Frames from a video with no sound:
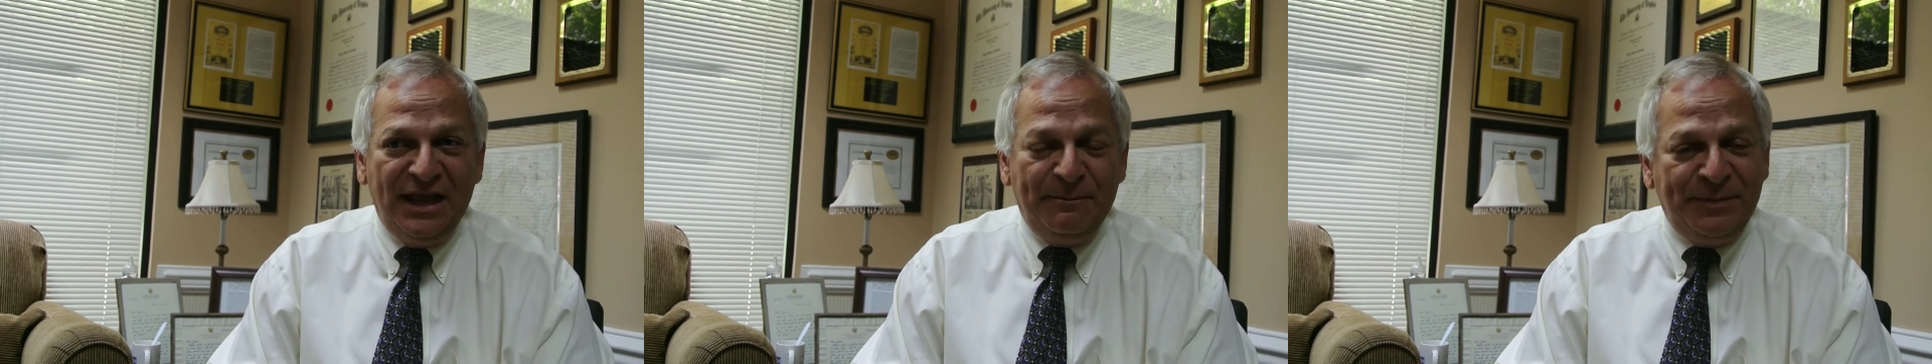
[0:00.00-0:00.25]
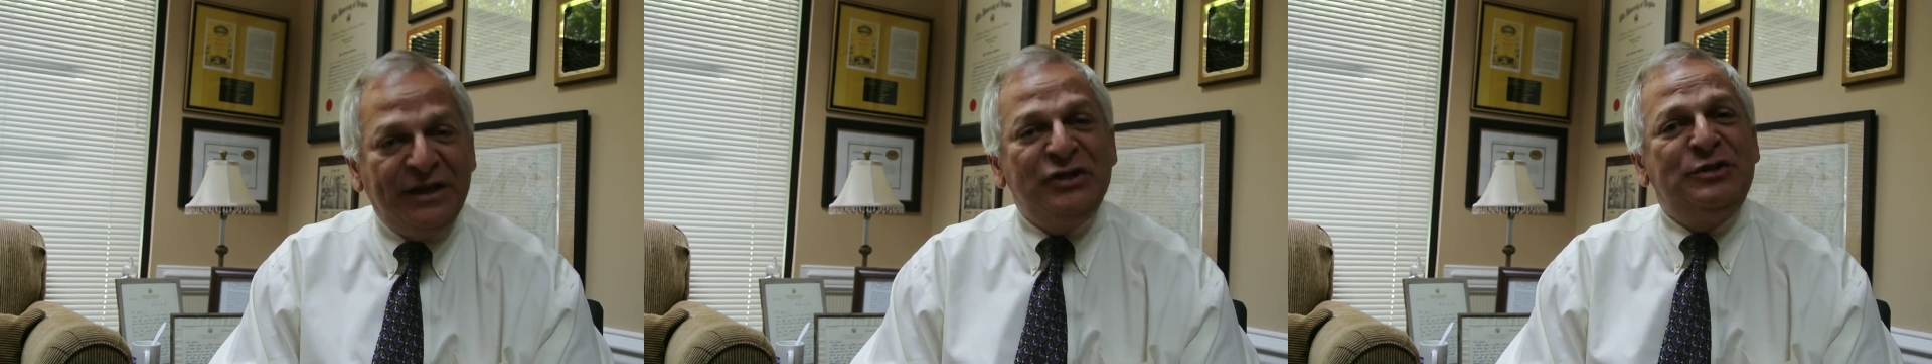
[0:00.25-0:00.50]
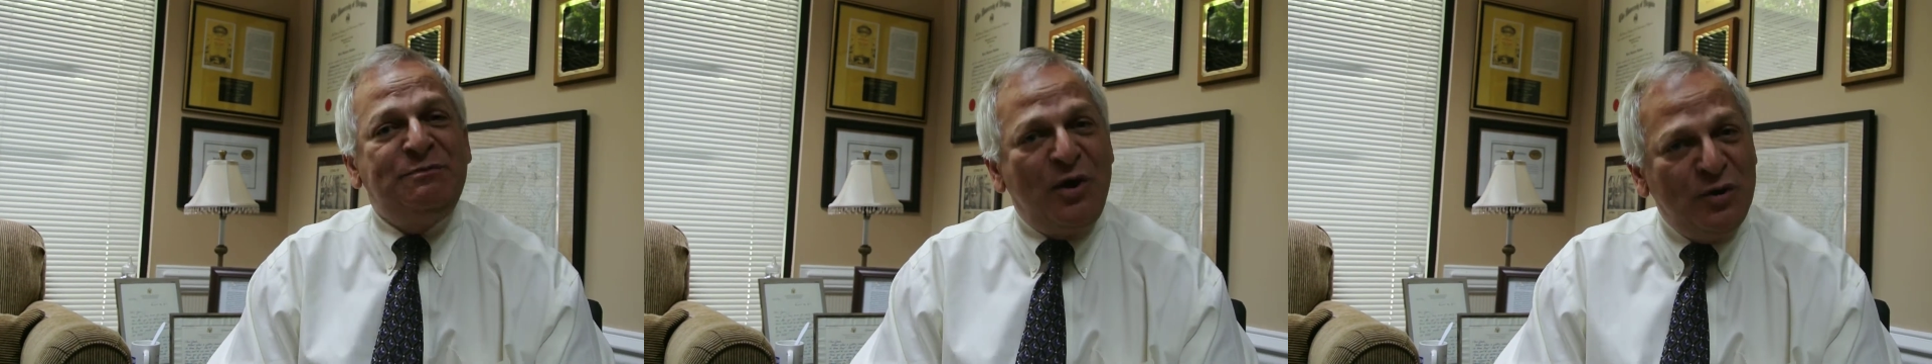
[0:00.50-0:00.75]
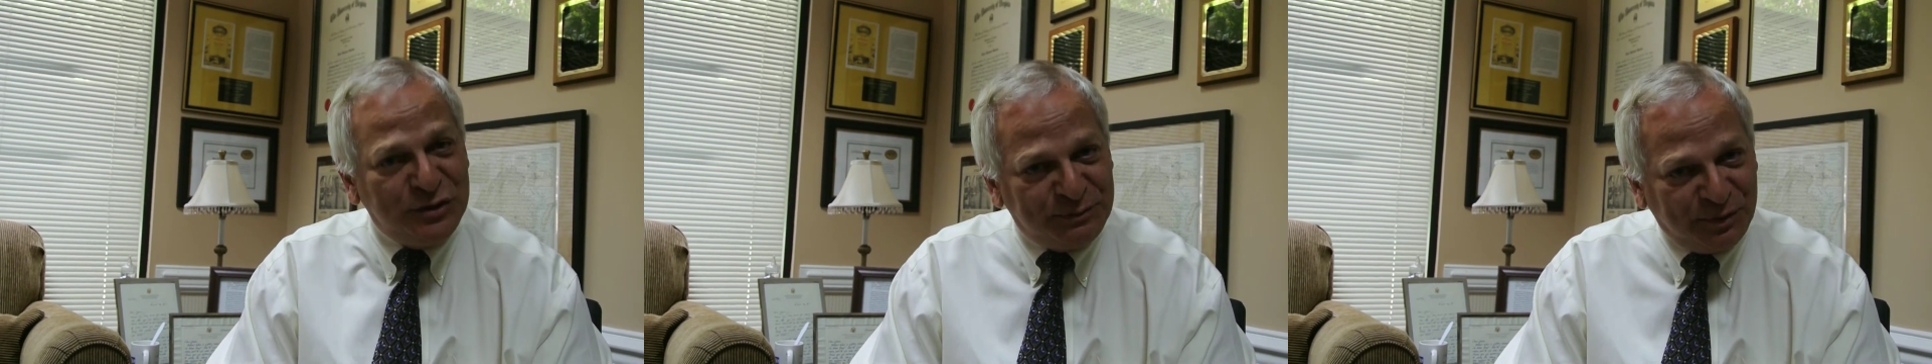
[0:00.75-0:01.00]
Pick a
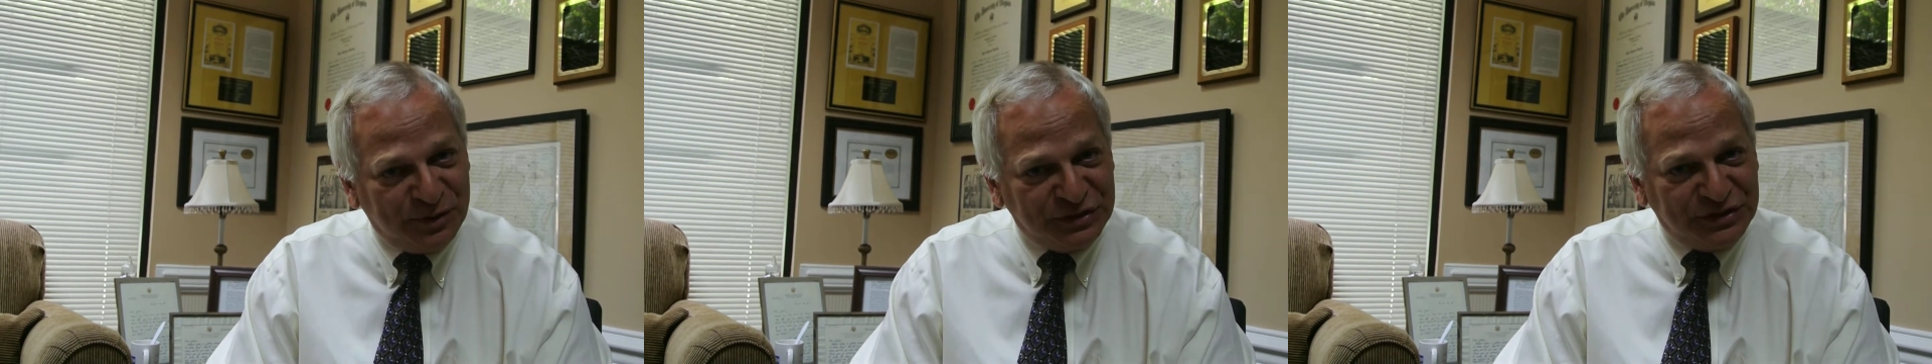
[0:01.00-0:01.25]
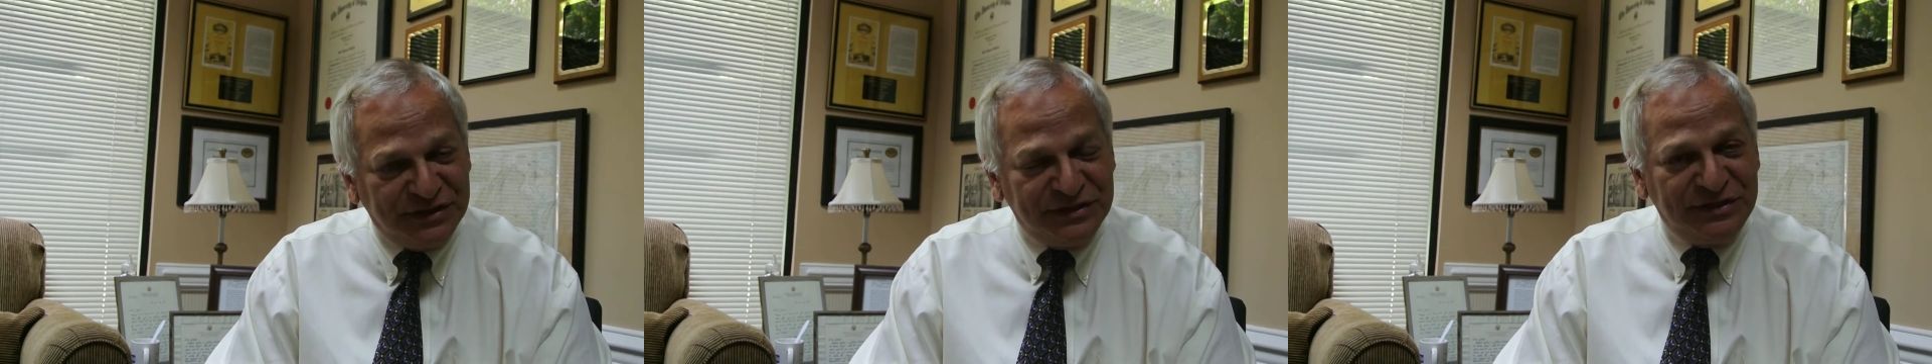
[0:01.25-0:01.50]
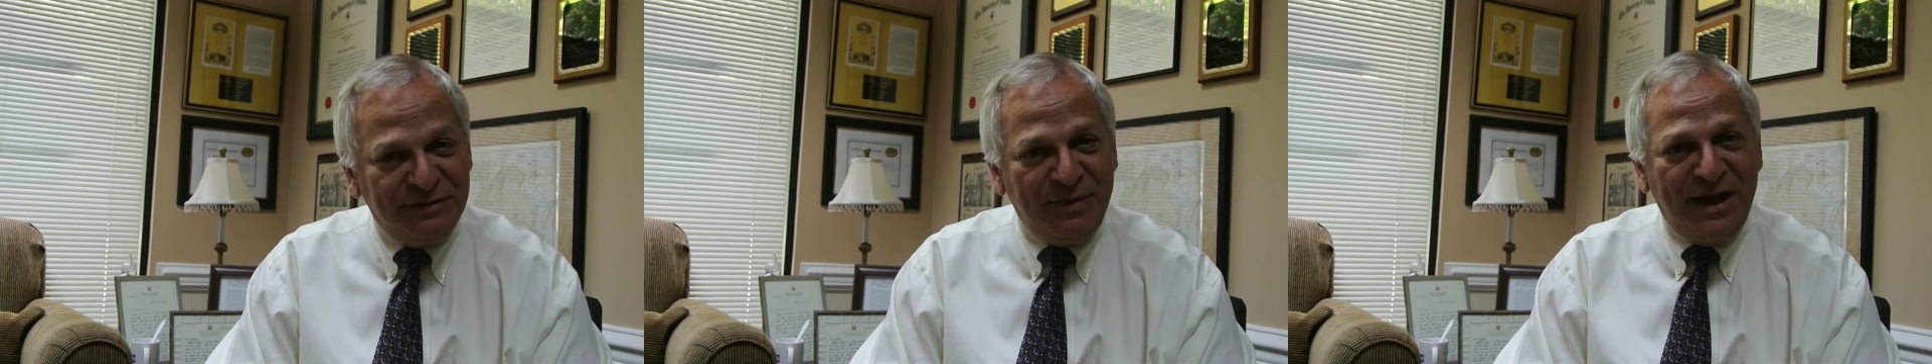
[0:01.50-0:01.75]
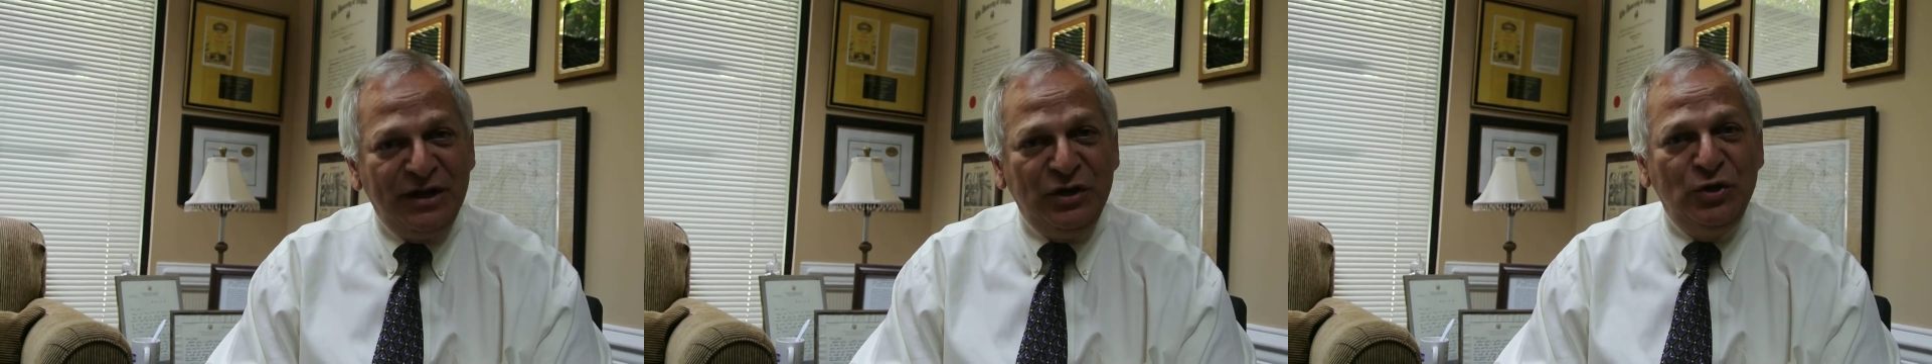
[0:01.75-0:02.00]
spokesperson,
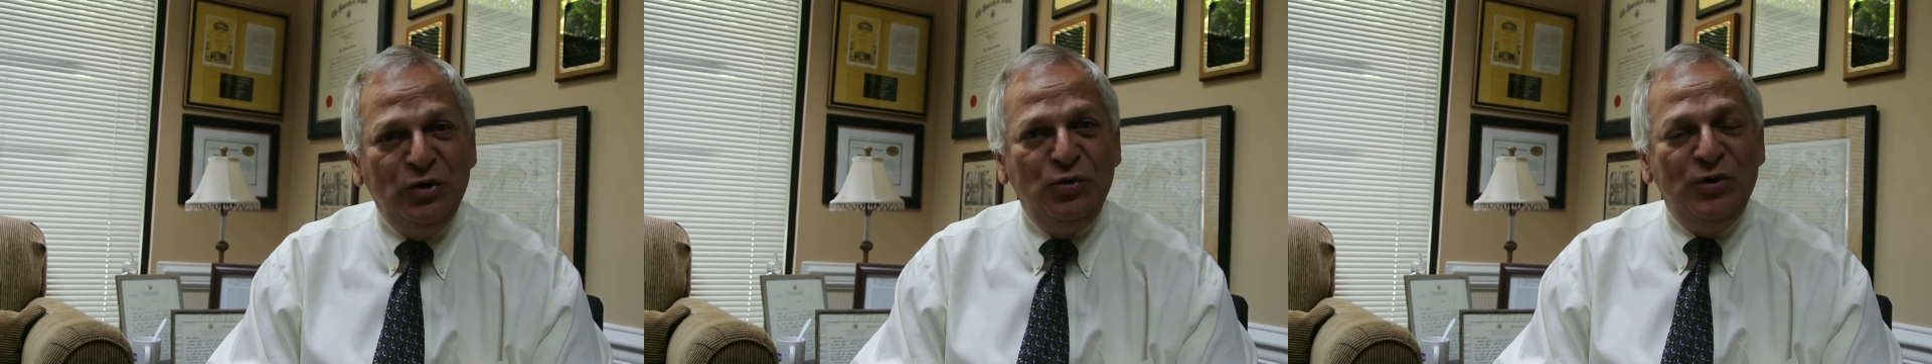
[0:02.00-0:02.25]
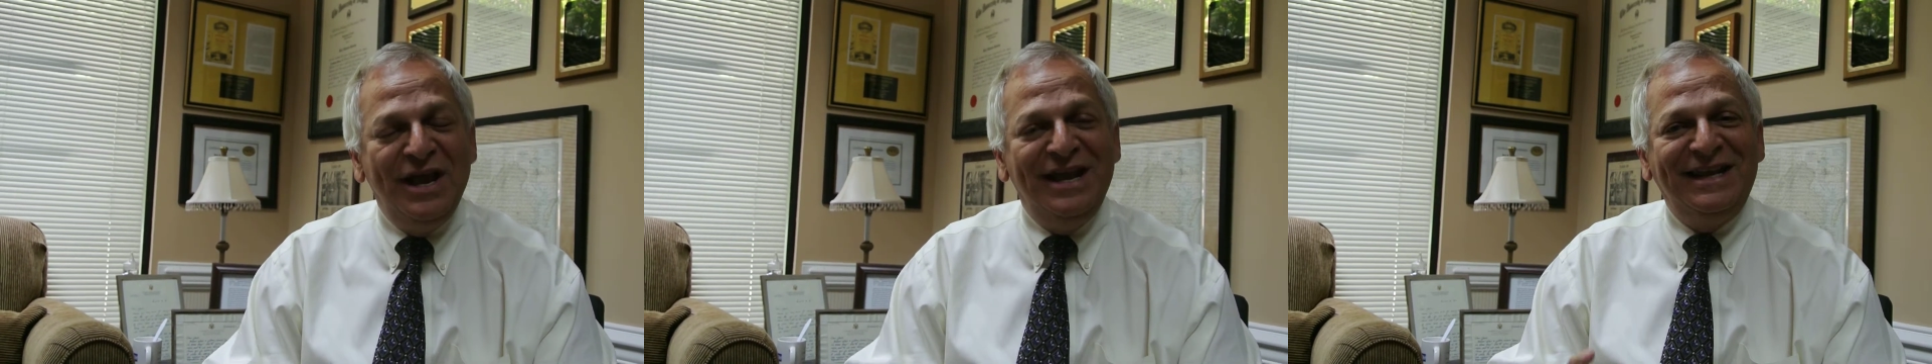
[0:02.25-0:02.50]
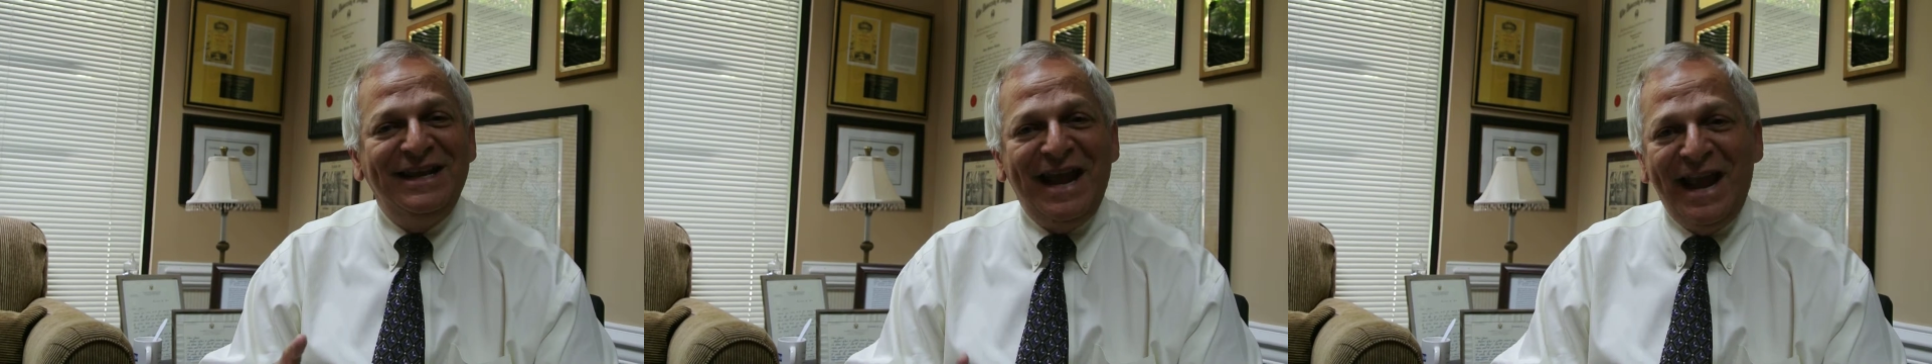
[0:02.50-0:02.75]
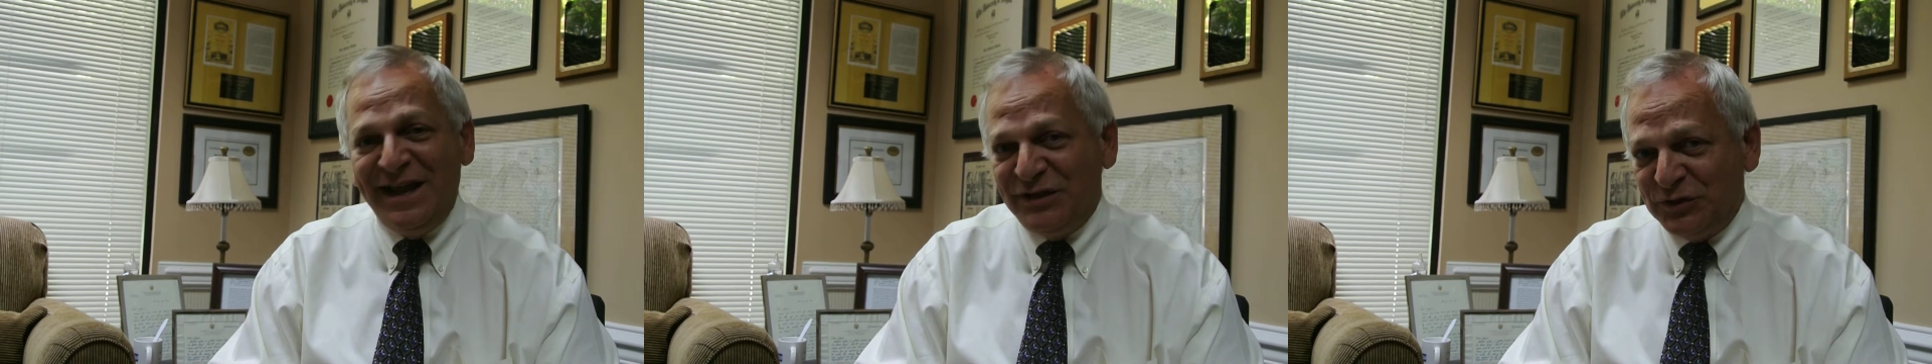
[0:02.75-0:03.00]
somebody who can
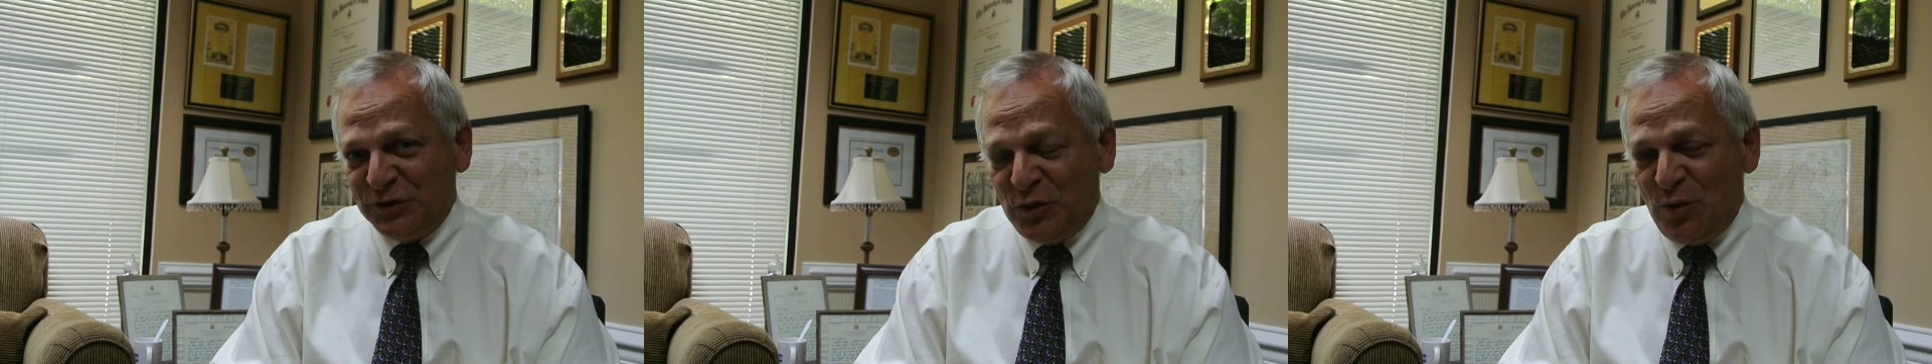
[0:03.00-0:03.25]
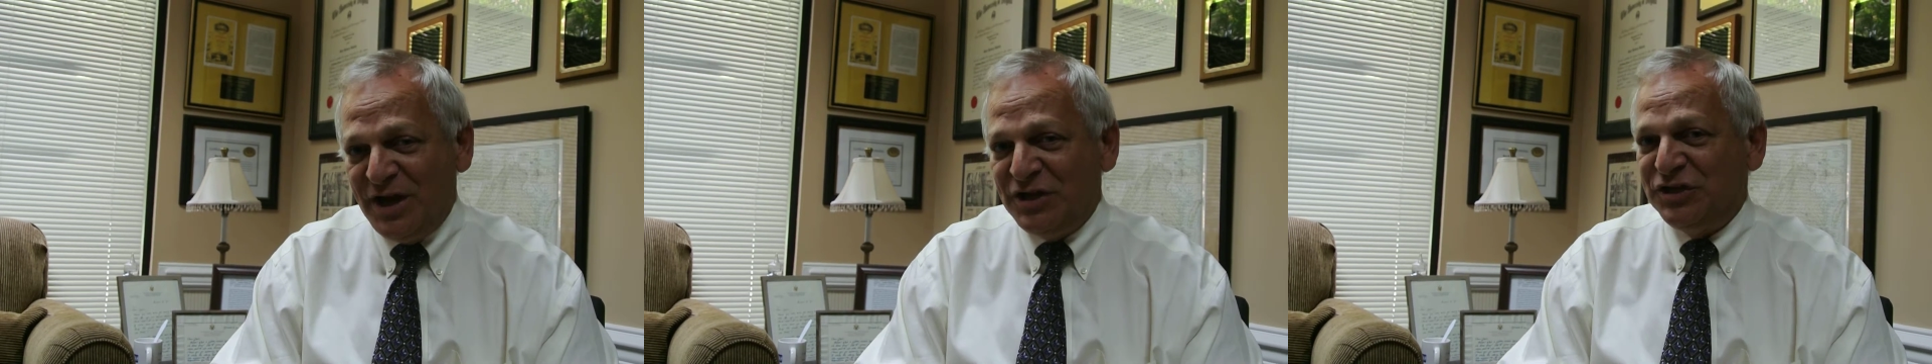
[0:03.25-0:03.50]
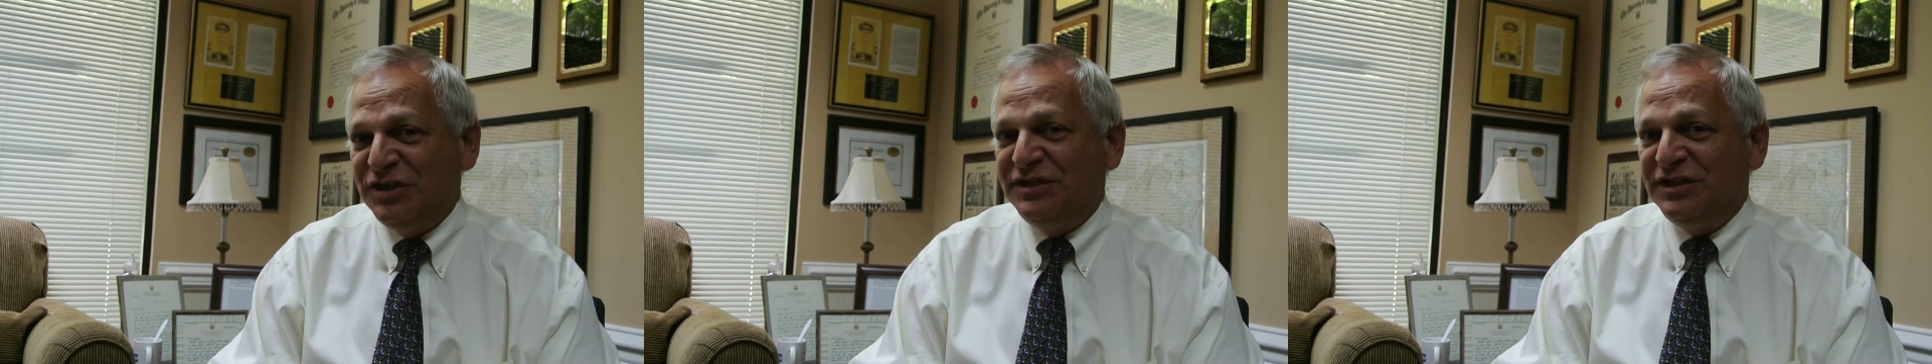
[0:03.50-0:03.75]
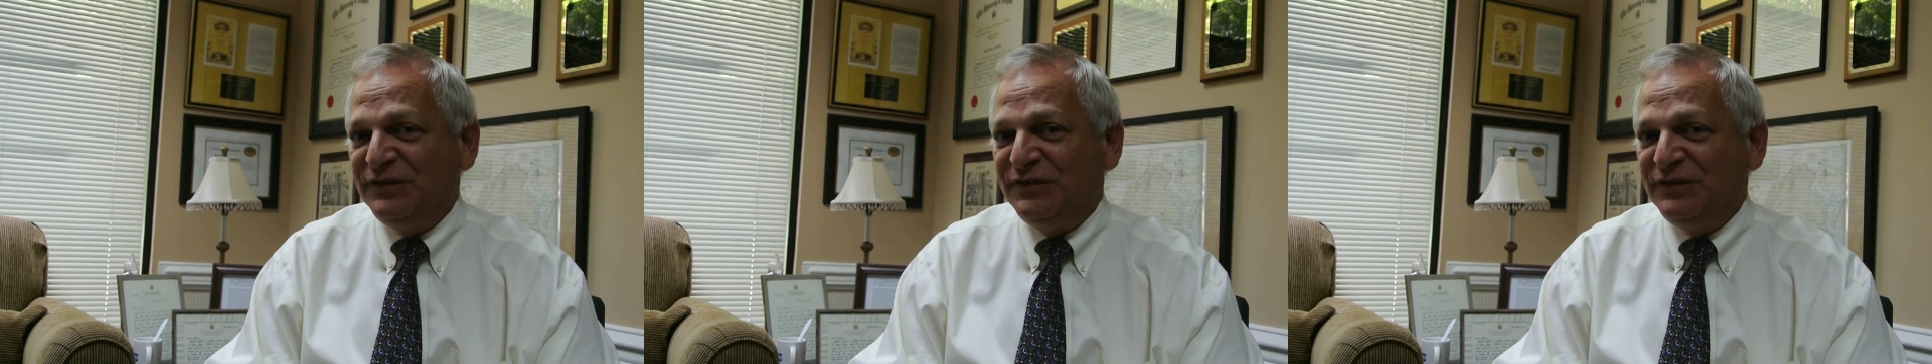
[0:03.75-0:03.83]
answer questions,